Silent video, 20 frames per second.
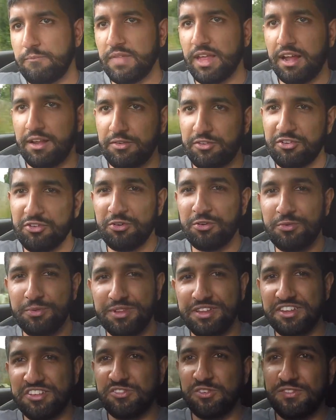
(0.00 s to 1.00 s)
And tuned
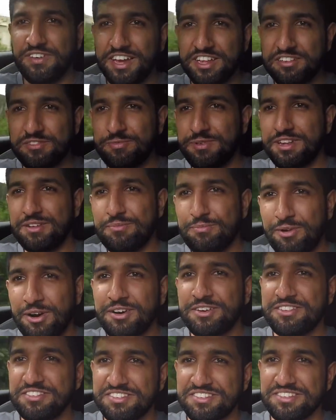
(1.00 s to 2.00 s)
with this sort of 8-speed
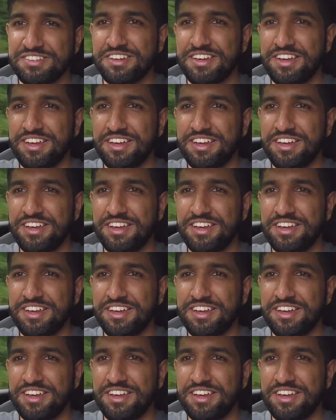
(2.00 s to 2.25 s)
box,